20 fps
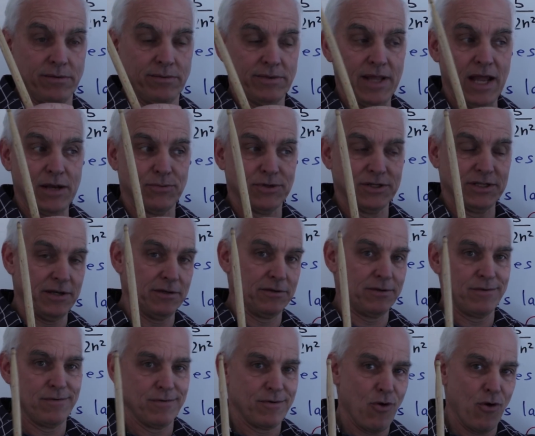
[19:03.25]
That was the
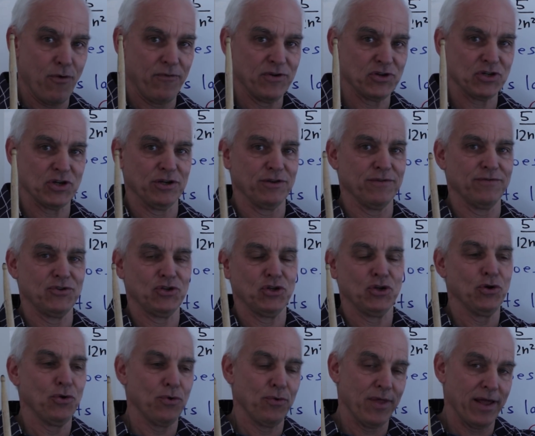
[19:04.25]
coefficient of
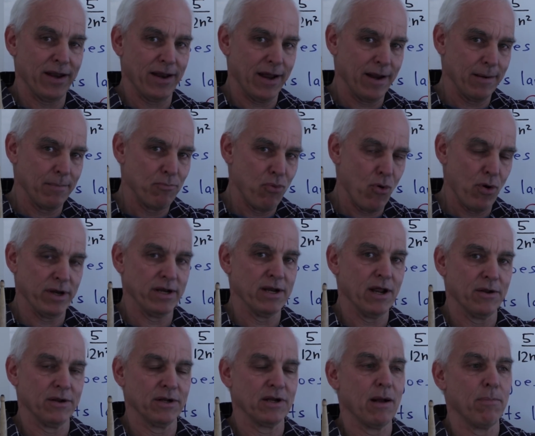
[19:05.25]
2 that I pointed
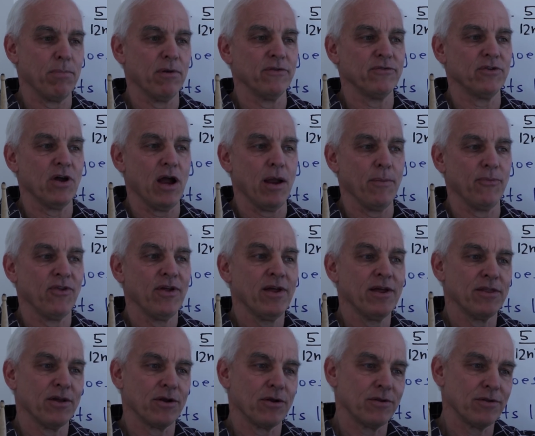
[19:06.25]
out a couple of times,
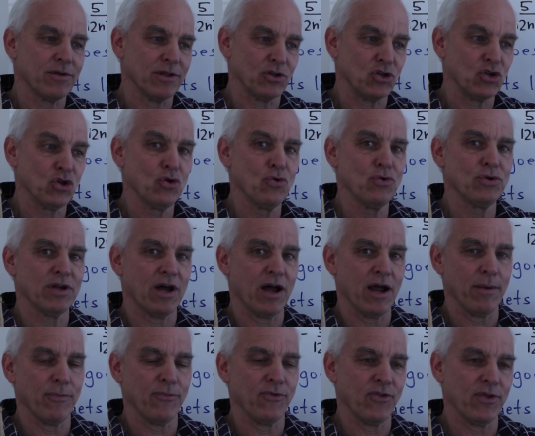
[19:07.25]
the 2
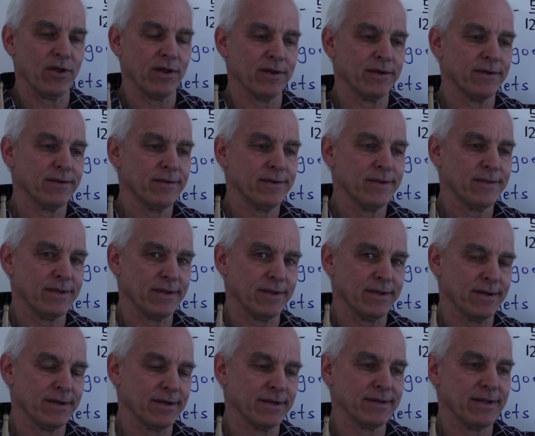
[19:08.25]
times the
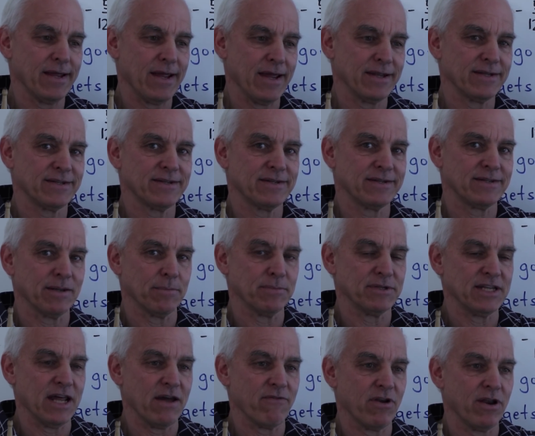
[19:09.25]
s sub
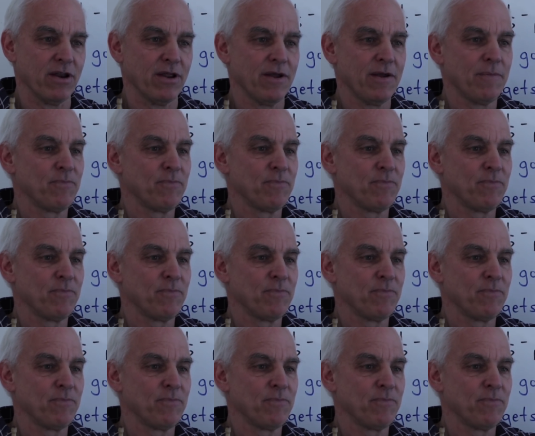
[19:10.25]
7.